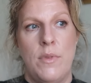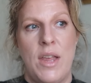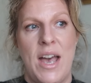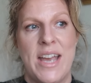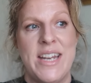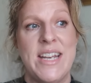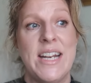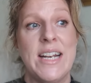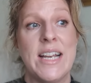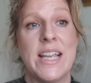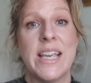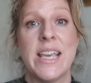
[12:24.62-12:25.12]
I
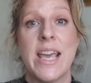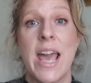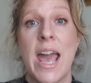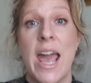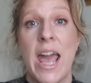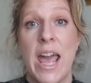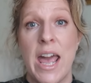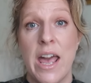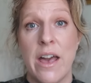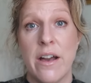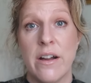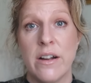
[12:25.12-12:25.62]
didn't
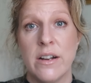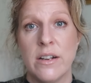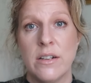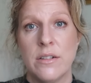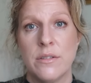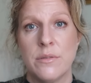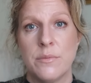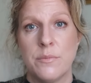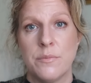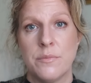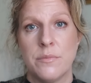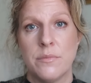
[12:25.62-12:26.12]

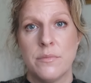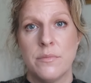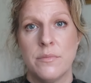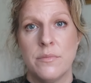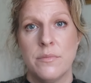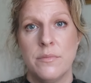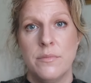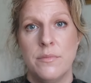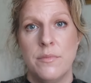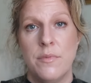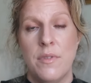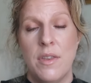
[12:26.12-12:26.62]
care
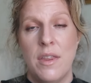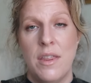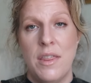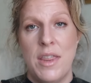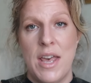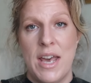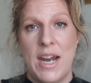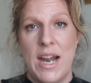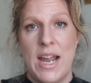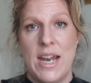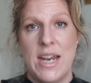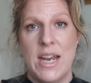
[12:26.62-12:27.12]

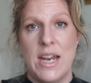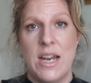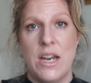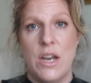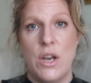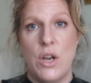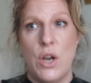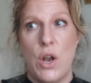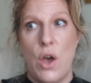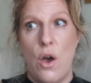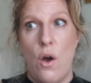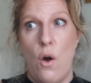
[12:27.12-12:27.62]
that I
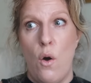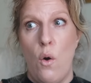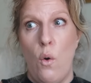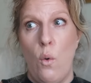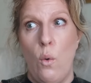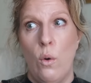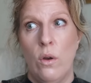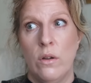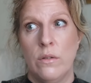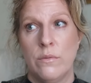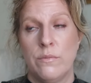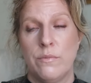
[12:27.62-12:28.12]
didn't
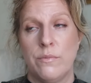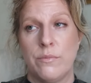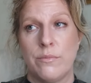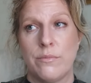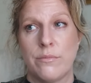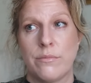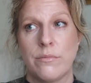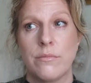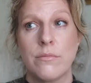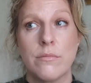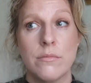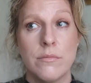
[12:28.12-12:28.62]
know
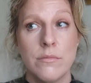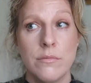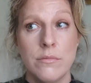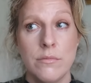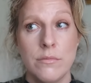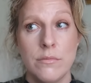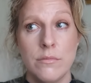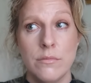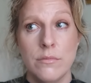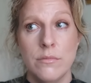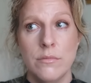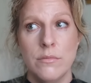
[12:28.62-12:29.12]

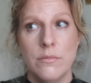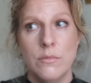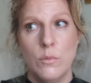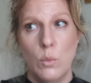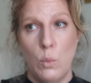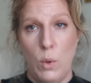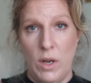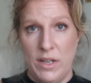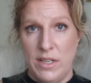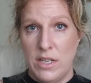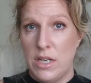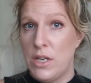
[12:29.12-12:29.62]

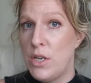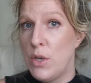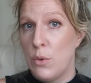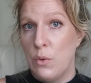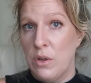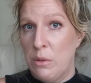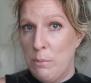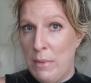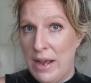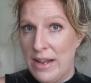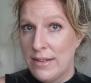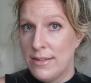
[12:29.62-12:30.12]
what to do
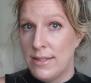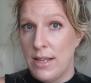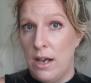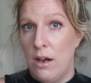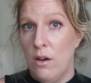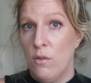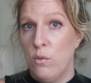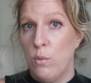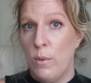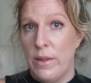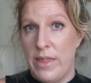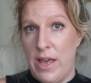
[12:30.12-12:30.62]
with
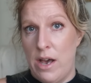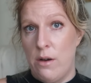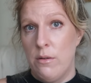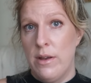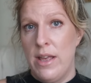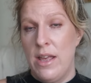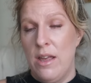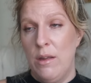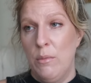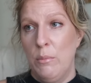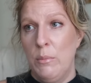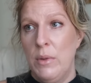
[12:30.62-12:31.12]
myself without
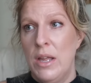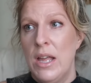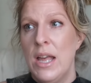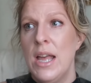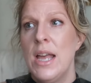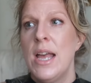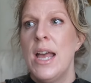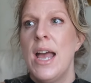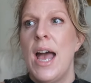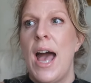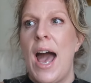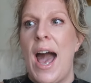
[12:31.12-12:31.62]
him.
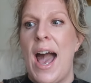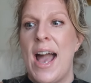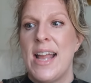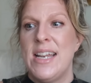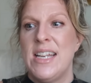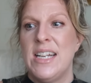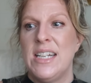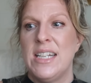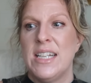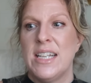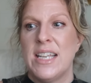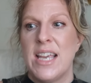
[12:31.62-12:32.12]
I
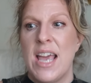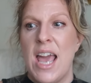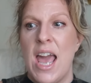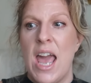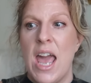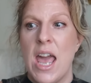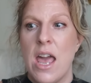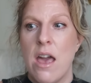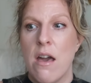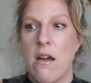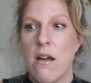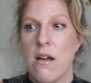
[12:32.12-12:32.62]
didn't
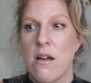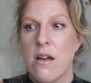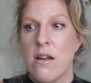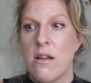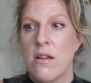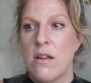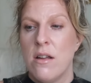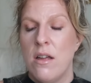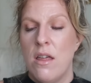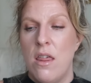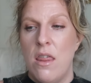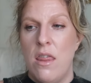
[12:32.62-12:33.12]

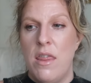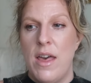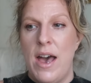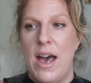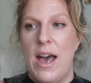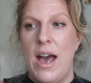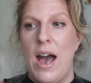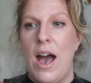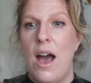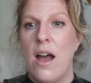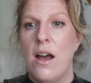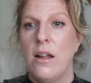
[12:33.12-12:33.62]
care
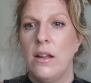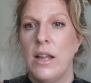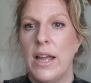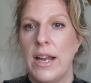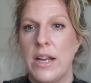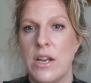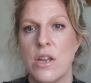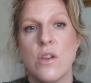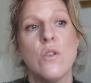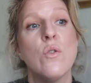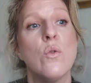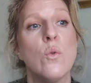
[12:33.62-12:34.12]
that all I
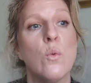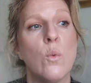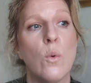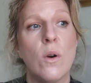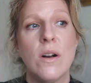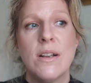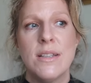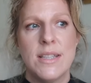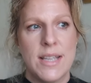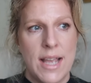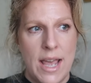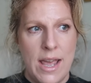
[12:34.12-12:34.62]
knew
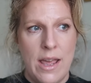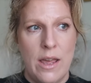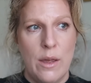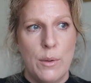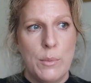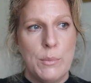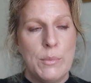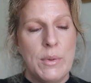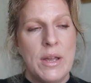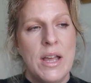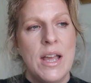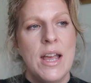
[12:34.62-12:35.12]
was
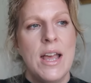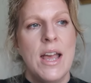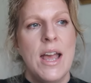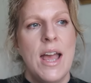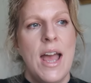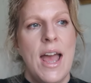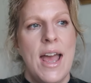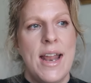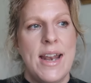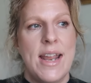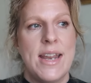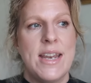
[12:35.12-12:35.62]
him.
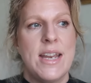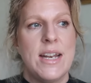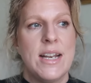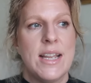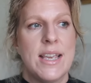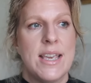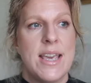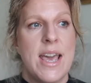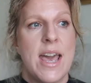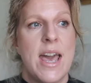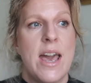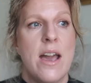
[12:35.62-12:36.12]
And I
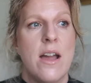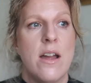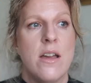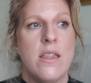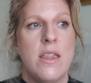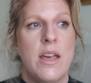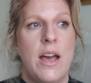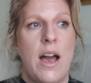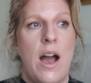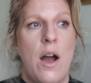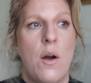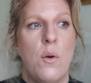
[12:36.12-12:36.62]
didn't care
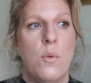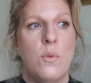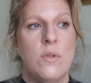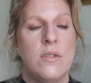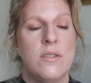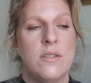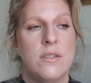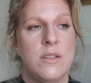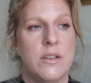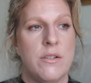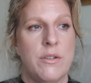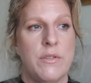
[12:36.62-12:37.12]
that I
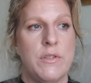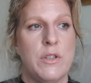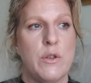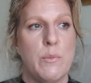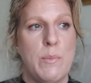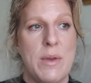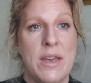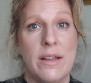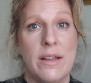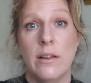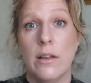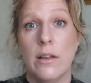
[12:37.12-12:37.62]
was going to
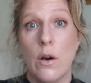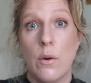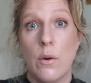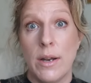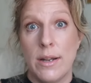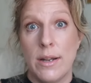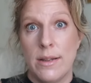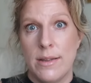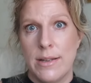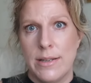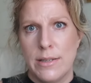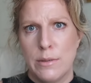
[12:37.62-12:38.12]
be alone
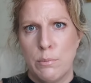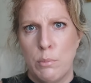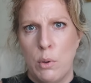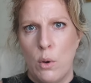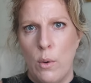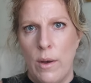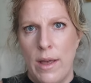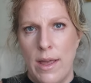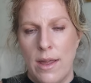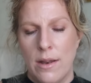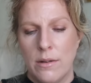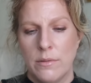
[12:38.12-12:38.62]
at this
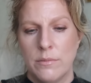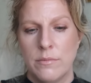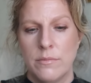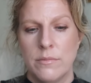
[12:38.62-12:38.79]
point.